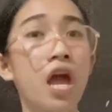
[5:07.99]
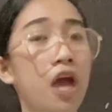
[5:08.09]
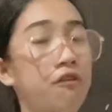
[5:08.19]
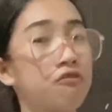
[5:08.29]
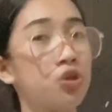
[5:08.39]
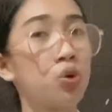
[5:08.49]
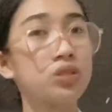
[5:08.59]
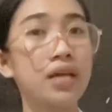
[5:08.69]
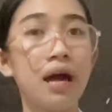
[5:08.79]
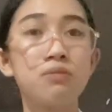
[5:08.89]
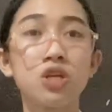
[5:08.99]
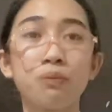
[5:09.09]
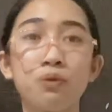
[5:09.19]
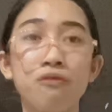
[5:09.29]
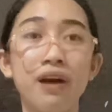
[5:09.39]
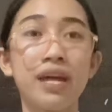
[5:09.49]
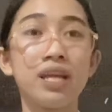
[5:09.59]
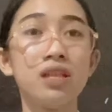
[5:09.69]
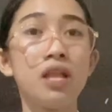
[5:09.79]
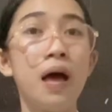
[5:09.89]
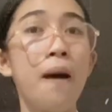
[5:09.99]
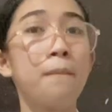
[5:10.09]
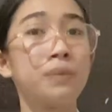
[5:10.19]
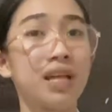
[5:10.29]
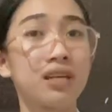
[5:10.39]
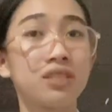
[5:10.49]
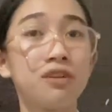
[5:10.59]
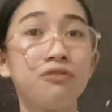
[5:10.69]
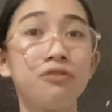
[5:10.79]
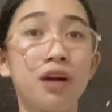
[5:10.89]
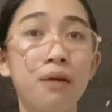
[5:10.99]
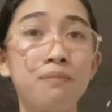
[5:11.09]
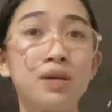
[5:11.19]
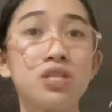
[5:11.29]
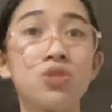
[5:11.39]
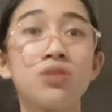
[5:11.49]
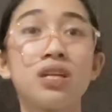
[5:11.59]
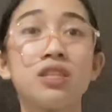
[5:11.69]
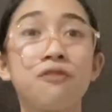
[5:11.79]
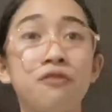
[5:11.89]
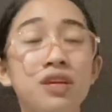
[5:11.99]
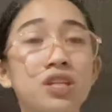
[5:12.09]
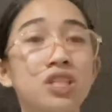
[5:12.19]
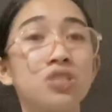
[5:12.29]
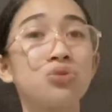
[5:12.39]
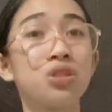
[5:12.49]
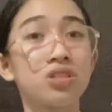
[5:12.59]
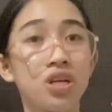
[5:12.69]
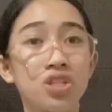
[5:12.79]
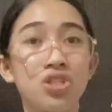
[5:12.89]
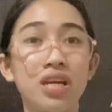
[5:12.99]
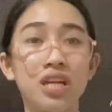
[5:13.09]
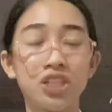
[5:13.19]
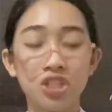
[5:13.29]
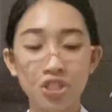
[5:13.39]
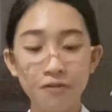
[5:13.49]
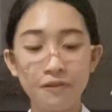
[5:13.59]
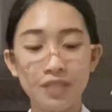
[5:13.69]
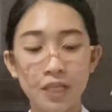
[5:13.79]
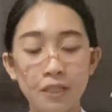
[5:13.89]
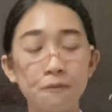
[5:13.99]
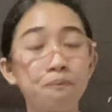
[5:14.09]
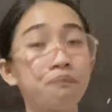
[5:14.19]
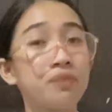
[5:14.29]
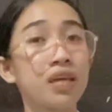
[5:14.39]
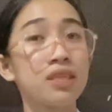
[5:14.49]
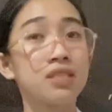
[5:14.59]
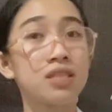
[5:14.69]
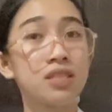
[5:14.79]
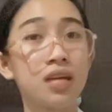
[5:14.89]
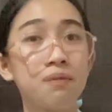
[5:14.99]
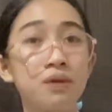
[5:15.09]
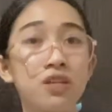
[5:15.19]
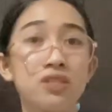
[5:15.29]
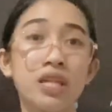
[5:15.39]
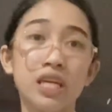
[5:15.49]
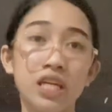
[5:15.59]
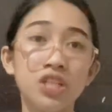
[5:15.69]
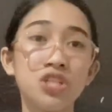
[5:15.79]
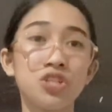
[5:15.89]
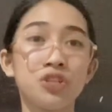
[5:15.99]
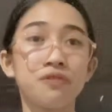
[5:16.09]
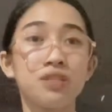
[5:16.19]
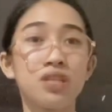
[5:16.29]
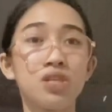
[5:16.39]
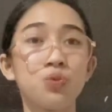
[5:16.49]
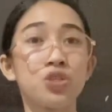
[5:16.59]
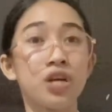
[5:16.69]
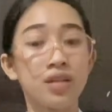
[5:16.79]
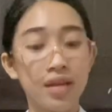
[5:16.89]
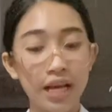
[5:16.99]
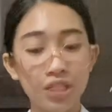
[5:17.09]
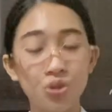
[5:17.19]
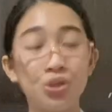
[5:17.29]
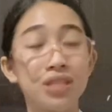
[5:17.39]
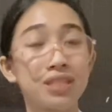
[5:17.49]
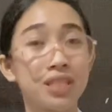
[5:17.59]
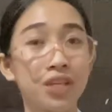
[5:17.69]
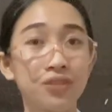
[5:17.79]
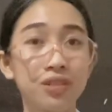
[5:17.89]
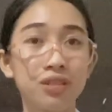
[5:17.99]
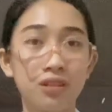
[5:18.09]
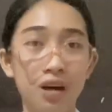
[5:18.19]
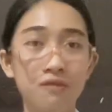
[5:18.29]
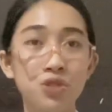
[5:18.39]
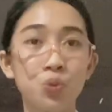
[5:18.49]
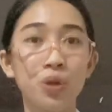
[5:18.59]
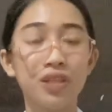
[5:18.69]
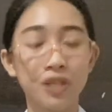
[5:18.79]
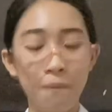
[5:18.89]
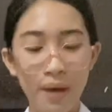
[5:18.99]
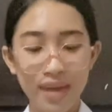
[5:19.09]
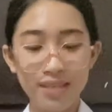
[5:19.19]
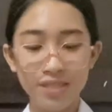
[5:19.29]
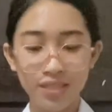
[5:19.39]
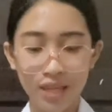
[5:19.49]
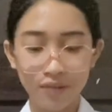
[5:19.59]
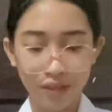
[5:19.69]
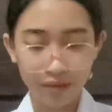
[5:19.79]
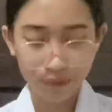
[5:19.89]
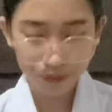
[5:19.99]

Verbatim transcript: If no tabs are provided, pluck the flap so that the fingers do not touch the inner surfaces. This is done because the inner surfaces, which are next to the sterile gloves, will remain sterile.